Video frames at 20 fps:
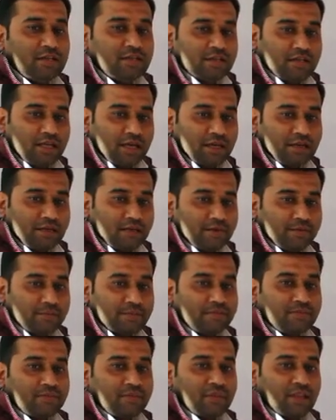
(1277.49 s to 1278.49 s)
Then
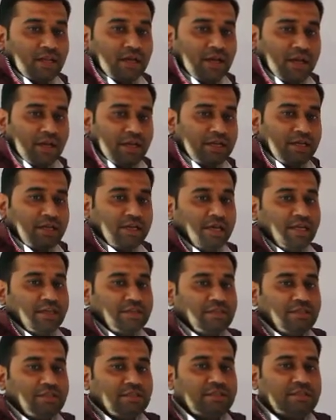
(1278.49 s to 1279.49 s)
in
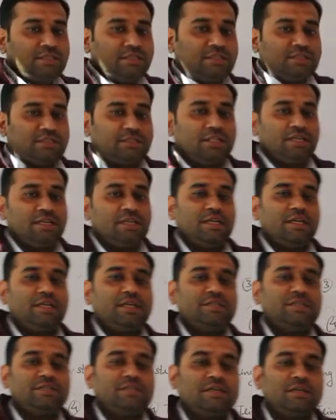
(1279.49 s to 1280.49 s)
case the string
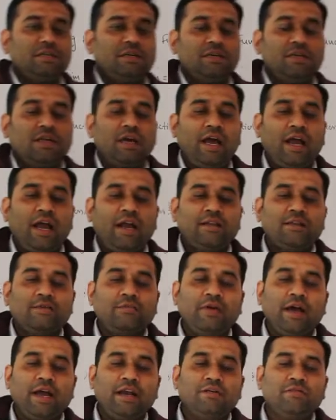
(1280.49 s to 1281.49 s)
is null and the
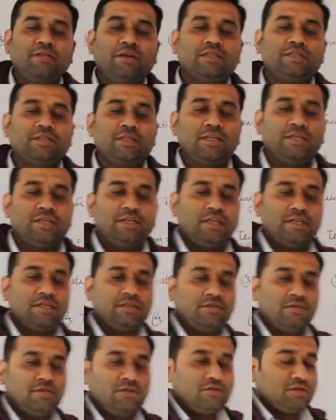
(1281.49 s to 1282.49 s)
value is written
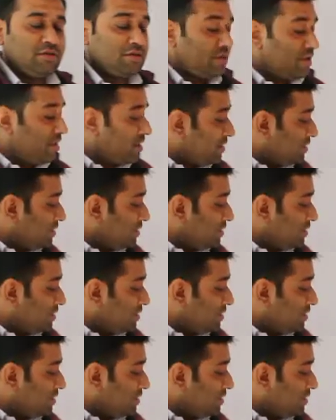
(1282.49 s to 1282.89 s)
is also null.